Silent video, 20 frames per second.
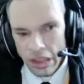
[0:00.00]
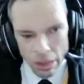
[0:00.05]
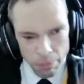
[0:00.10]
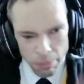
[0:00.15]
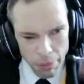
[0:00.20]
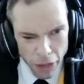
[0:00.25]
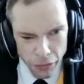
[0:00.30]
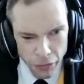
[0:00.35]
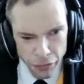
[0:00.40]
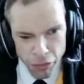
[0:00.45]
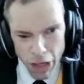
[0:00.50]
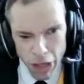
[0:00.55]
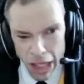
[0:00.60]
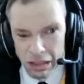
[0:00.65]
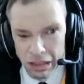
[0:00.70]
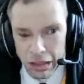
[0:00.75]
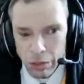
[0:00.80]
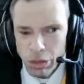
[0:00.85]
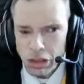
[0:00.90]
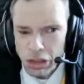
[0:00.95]
My
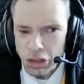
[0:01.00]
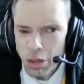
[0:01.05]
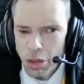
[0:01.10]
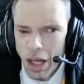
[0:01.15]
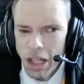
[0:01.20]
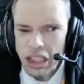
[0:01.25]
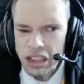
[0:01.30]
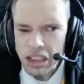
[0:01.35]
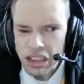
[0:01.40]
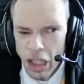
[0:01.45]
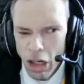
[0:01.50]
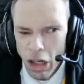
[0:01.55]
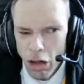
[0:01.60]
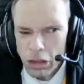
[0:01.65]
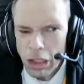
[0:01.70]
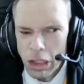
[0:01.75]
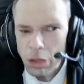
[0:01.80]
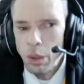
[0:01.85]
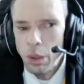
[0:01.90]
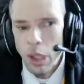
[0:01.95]
friends were trying to tell
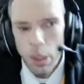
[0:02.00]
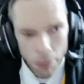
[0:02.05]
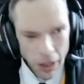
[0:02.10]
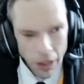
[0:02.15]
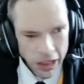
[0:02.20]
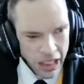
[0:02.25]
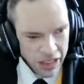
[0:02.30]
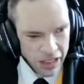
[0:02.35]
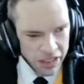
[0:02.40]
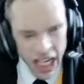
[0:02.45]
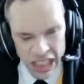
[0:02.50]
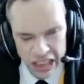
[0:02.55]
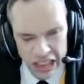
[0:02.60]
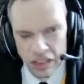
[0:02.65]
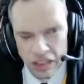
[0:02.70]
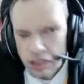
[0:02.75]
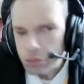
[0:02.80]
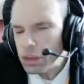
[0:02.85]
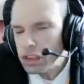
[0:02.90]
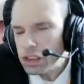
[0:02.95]
you, my
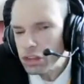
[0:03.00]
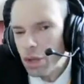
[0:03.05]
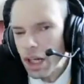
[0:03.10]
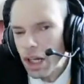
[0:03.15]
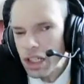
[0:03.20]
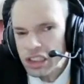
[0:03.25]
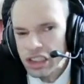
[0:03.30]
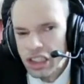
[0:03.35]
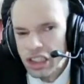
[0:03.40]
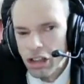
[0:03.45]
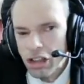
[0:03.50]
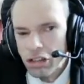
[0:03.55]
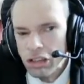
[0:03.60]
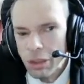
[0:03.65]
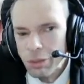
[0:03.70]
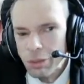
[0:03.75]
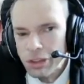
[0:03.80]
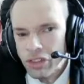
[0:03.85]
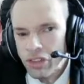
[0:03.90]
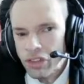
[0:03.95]
connections were trying to tell
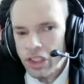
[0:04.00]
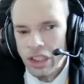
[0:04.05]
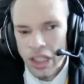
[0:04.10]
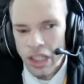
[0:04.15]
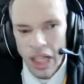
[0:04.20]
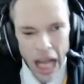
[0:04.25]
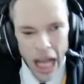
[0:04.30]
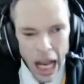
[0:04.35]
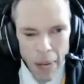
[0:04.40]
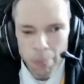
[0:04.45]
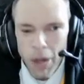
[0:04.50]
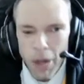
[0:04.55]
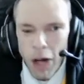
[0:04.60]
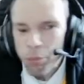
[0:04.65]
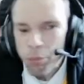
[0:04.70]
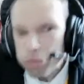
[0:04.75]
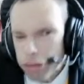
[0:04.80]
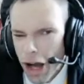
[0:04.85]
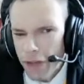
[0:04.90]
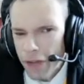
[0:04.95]
you, and my
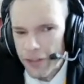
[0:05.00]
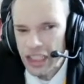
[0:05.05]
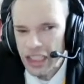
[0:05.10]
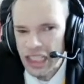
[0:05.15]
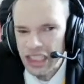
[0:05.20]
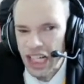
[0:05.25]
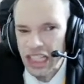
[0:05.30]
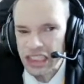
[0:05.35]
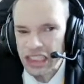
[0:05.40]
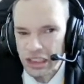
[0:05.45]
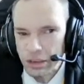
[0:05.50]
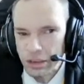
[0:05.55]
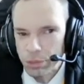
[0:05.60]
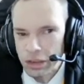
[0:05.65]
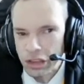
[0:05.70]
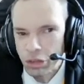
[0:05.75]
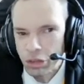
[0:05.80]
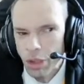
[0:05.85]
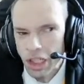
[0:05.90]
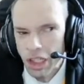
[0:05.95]
private connections
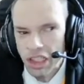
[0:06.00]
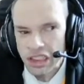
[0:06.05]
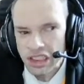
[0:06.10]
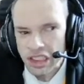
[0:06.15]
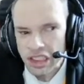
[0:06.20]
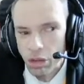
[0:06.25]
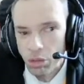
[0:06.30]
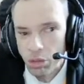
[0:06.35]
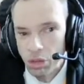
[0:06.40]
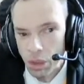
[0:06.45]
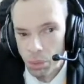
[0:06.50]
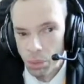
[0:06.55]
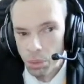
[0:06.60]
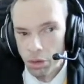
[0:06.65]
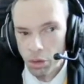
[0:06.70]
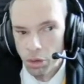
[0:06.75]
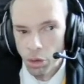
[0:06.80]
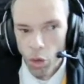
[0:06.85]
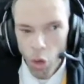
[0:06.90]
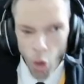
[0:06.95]
were trying to tell you.
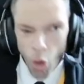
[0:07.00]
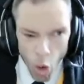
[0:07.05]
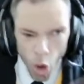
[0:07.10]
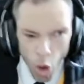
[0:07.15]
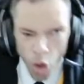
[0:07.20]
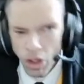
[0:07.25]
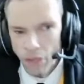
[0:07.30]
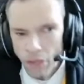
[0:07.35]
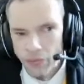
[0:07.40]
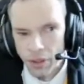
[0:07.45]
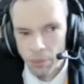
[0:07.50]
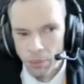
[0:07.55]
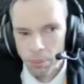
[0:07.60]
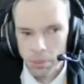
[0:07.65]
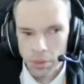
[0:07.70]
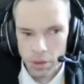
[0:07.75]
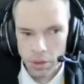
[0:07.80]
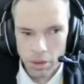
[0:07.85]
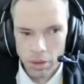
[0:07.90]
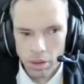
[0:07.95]
All of them.
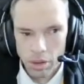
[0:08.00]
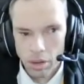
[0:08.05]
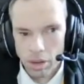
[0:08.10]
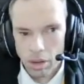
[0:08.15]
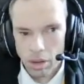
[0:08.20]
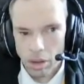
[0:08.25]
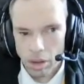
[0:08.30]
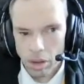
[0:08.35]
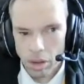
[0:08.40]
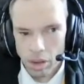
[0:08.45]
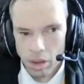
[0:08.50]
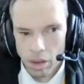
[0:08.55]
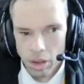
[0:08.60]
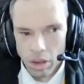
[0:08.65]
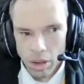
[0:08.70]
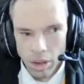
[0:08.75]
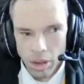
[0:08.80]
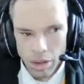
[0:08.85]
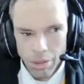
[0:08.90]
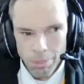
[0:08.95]

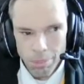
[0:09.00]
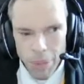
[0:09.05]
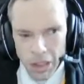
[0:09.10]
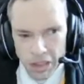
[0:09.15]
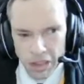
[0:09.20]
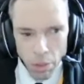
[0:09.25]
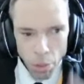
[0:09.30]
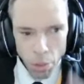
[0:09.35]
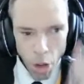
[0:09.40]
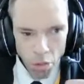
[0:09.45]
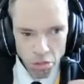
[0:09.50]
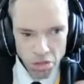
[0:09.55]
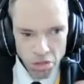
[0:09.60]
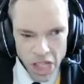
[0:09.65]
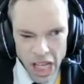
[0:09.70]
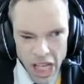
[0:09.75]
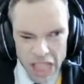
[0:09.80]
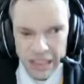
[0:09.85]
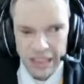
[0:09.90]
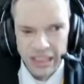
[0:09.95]
But you won't
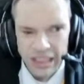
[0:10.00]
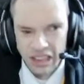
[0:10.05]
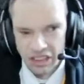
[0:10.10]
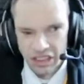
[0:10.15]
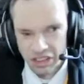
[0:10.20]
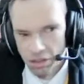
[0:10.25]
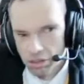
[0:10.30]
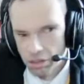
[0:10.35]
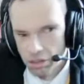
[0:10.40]
listen.